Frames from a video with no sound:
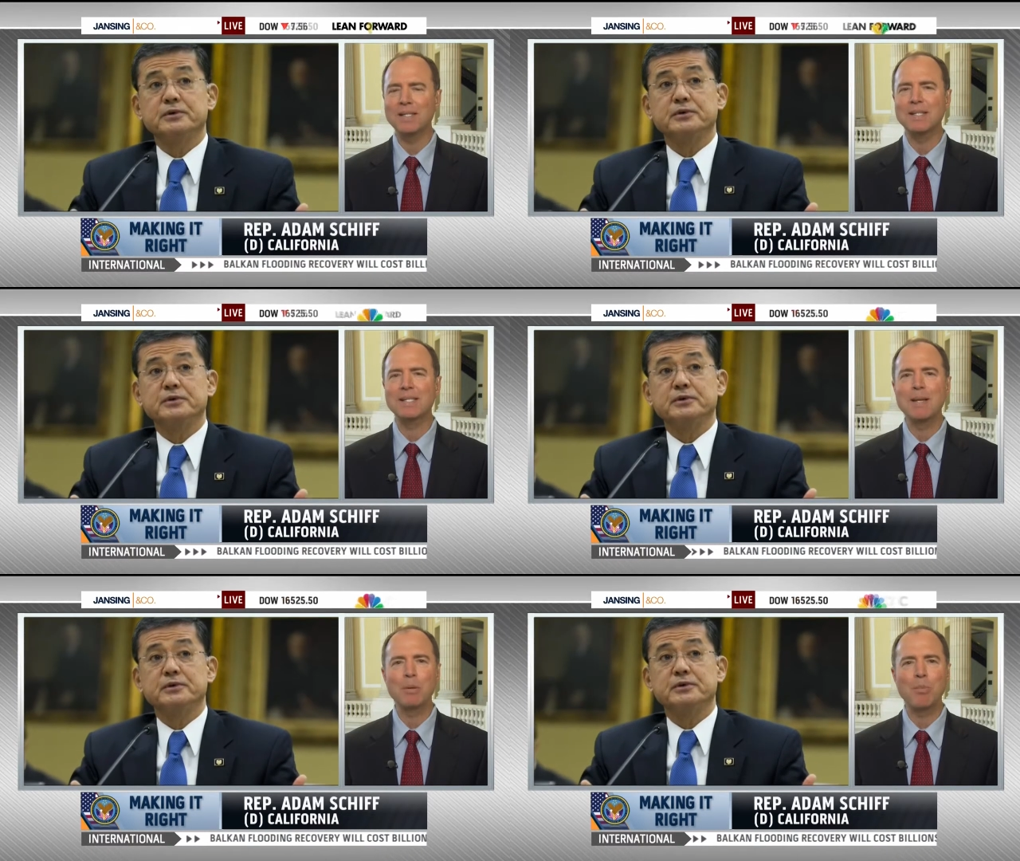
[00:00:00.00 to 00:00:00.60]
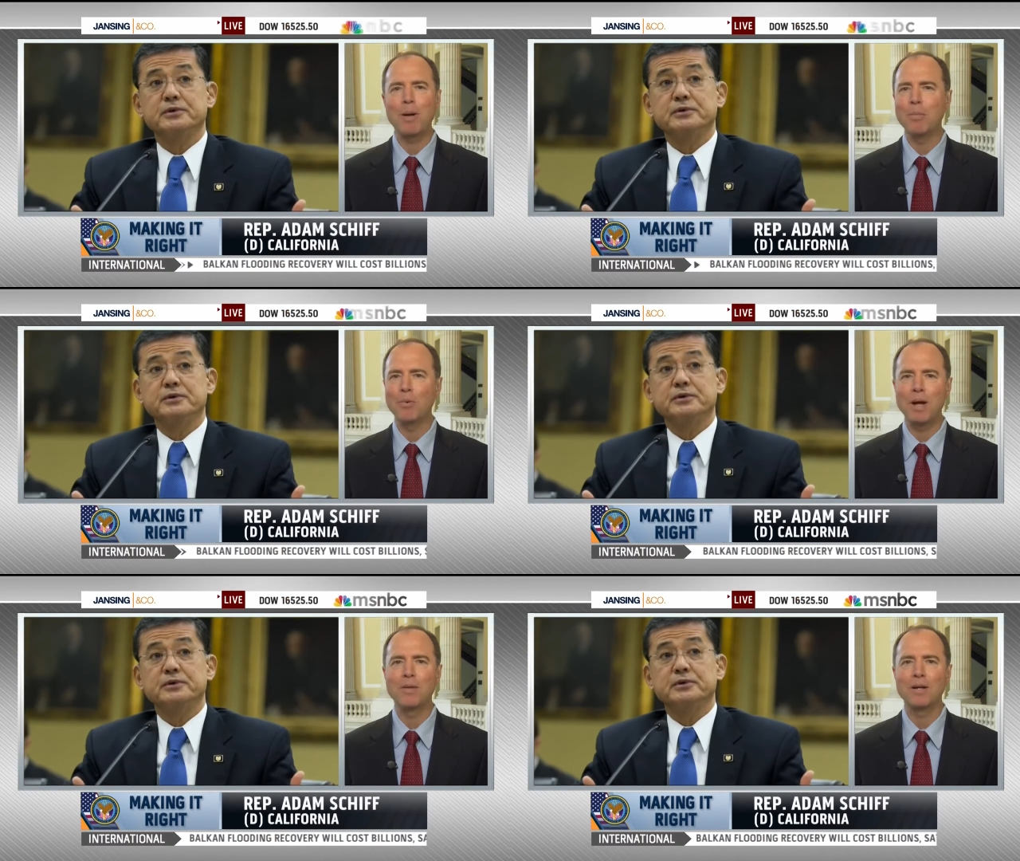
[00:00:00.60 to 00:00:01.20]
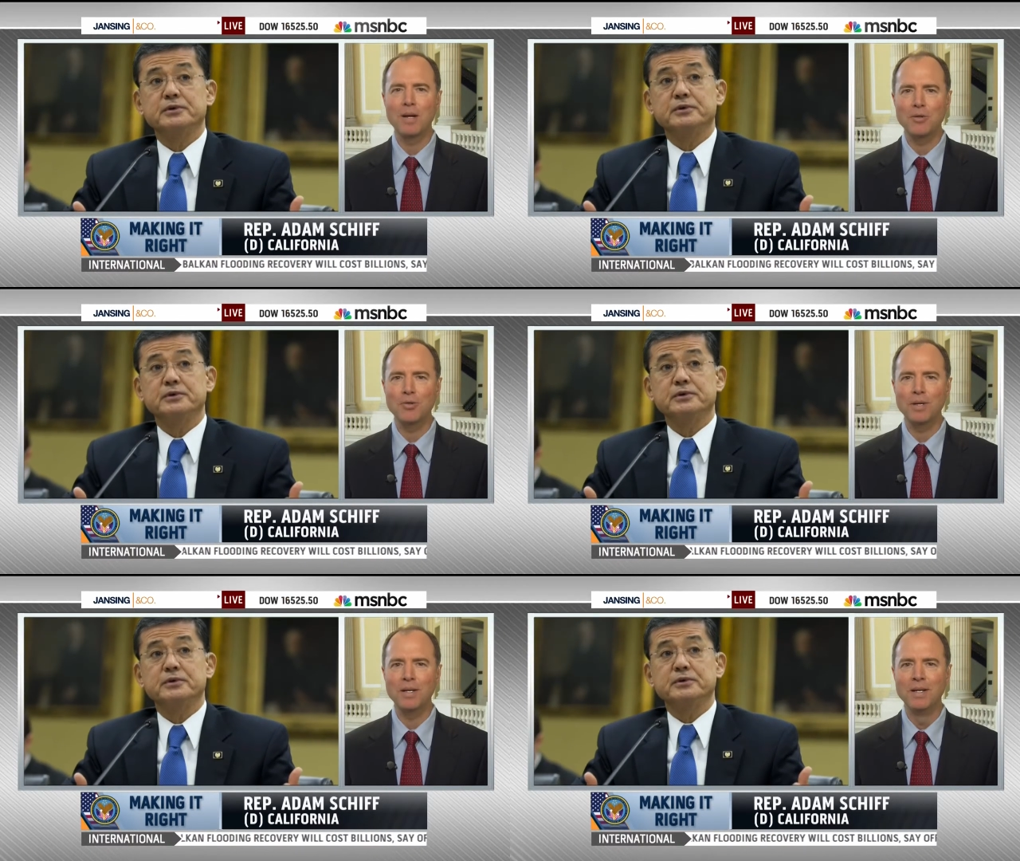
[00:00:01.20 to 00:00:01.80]
Speaker 1: systemic problem around the
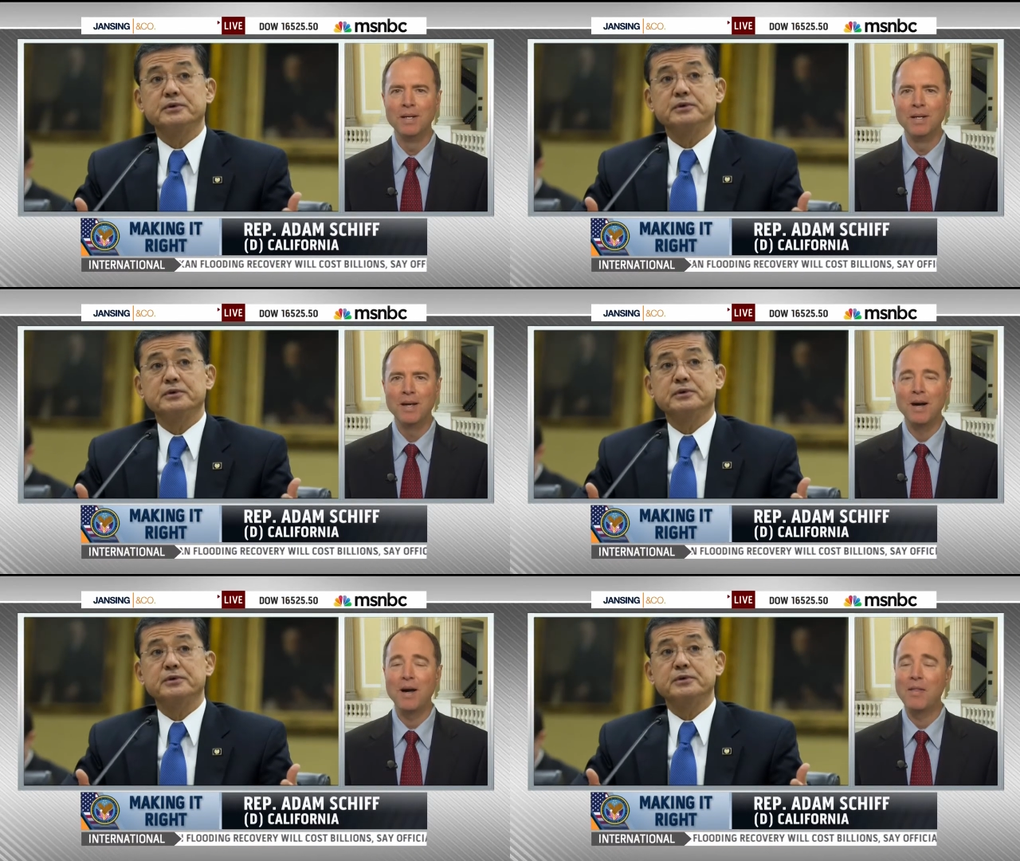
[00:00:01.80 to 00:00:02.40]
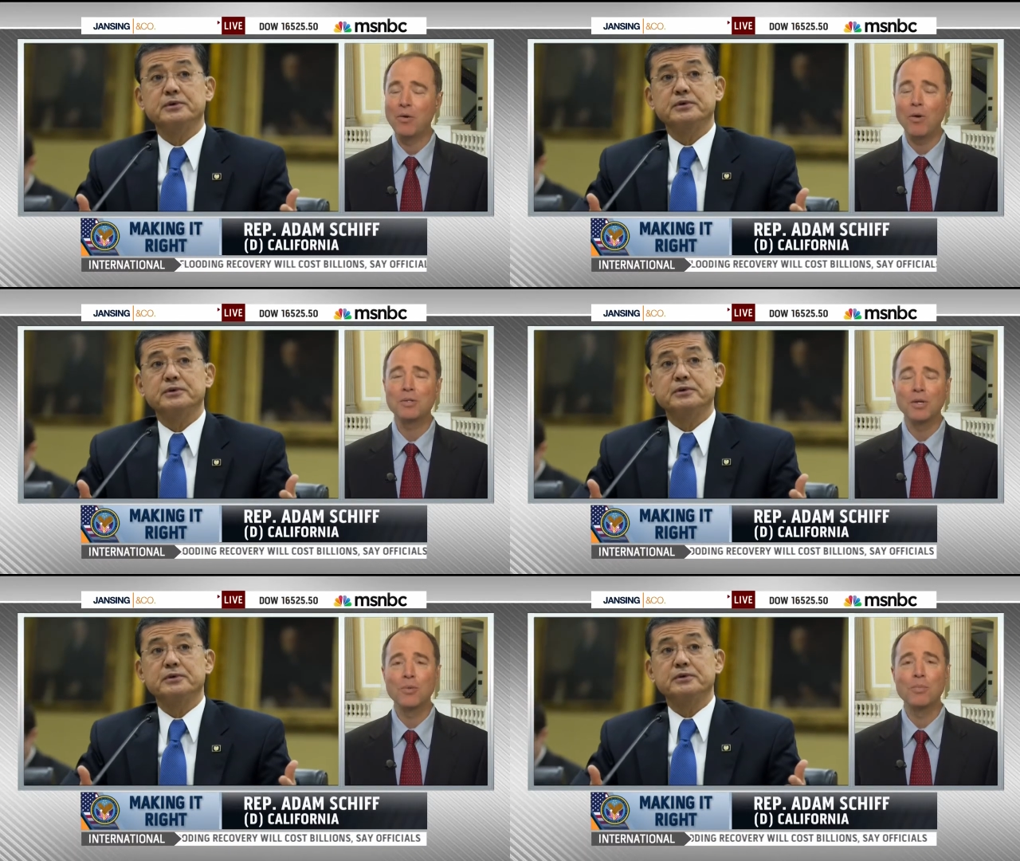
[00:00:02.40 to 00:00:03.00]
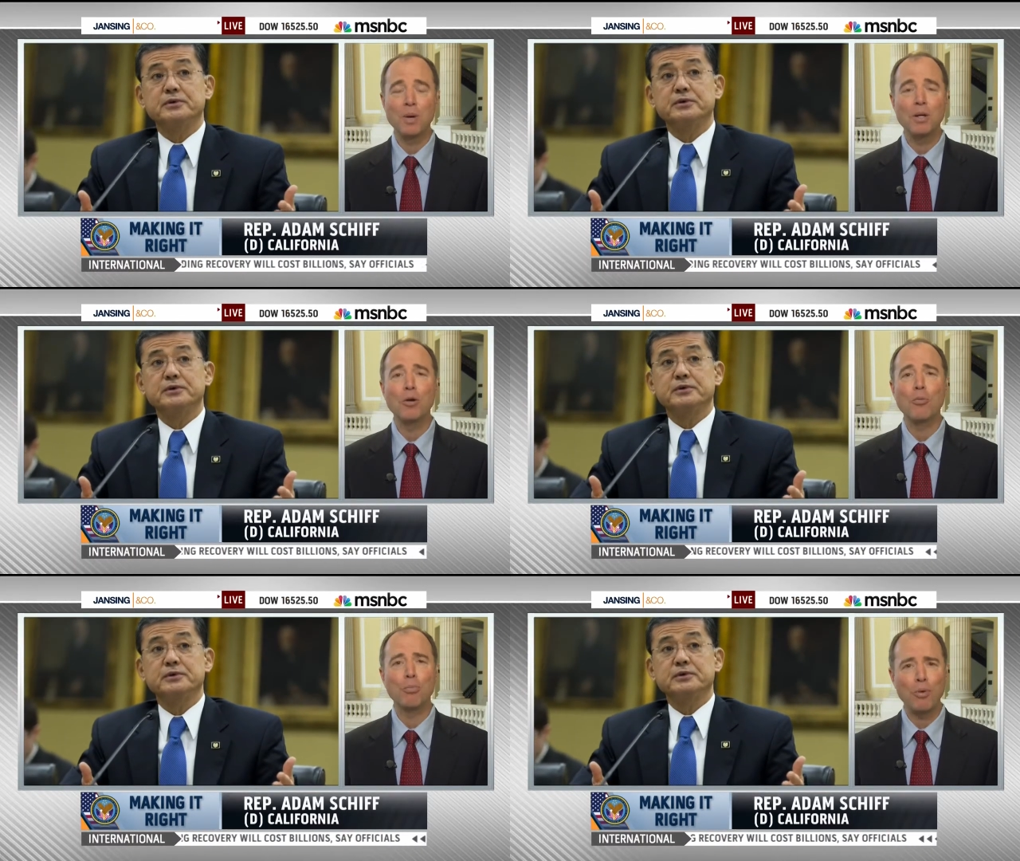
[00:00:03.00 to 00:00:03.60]
country? Uh, there are also,
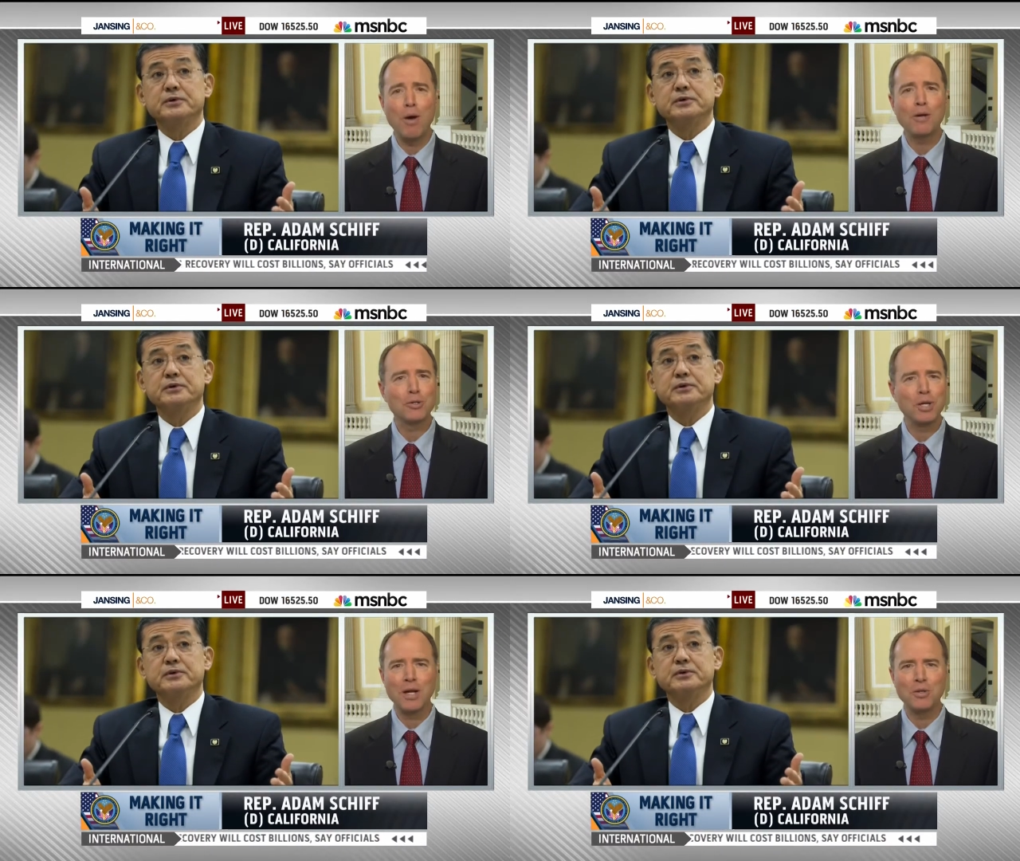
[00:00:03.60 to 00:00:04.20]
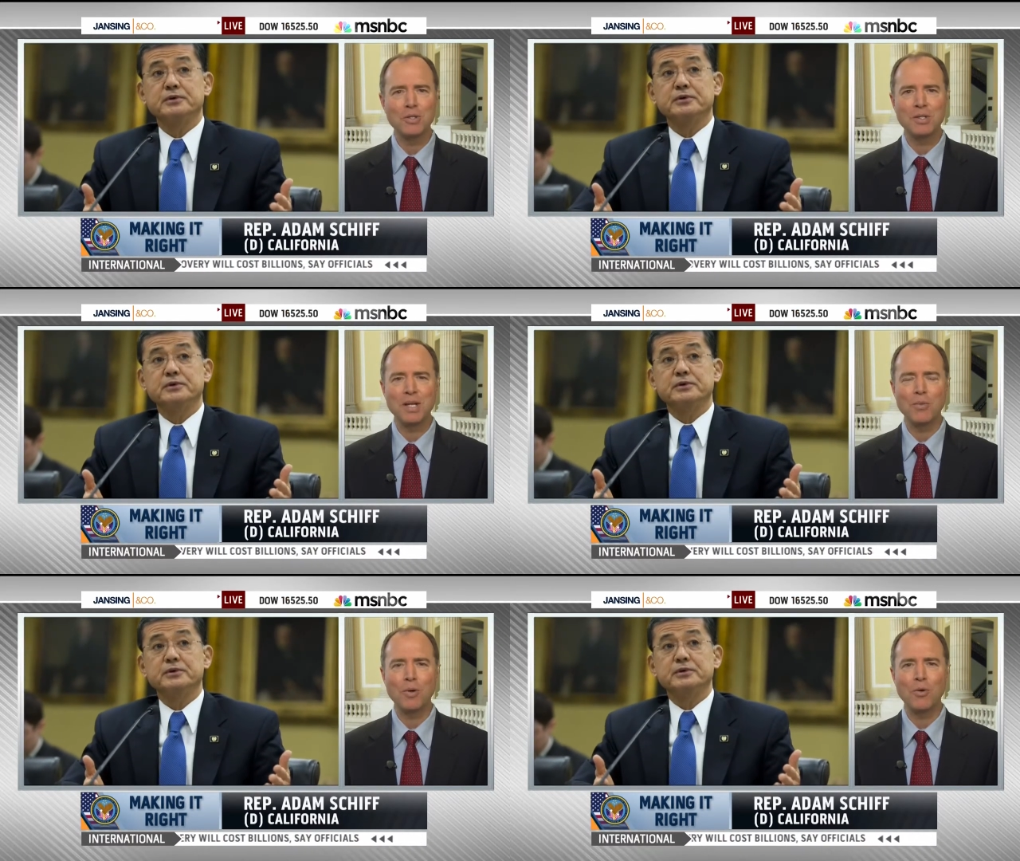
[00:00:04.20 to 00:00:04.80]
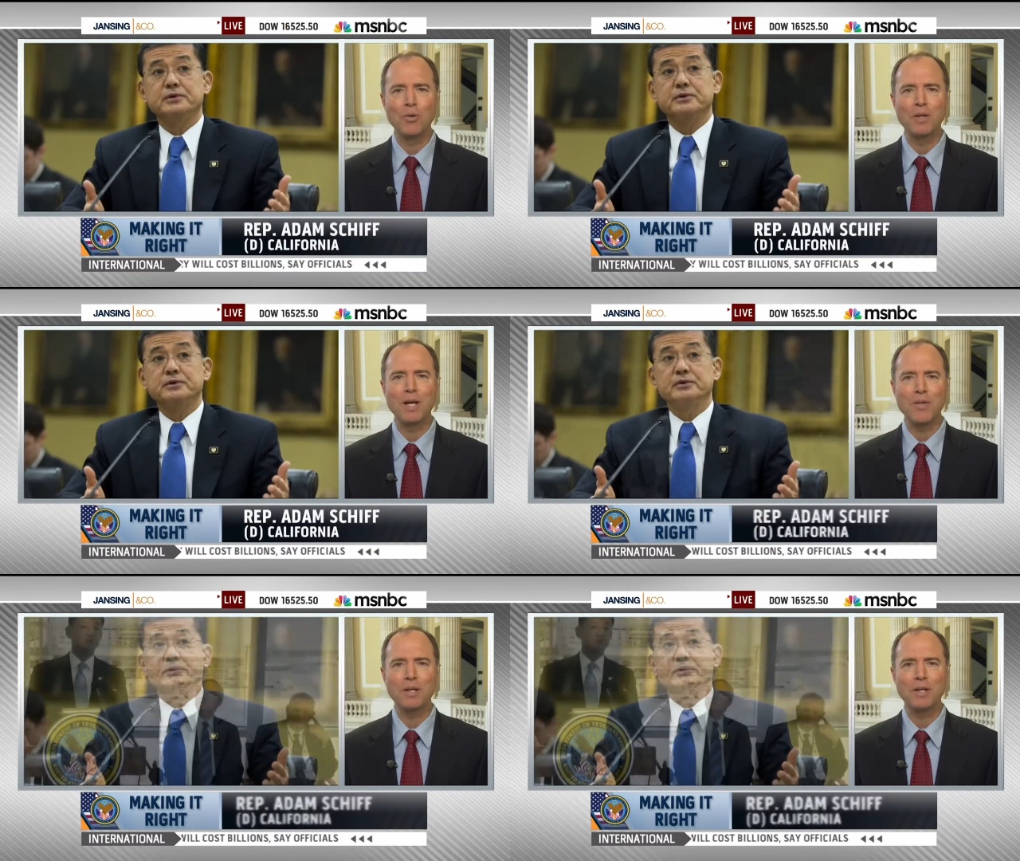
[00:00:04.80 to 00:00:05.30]
you know, broader challenges that we're only, I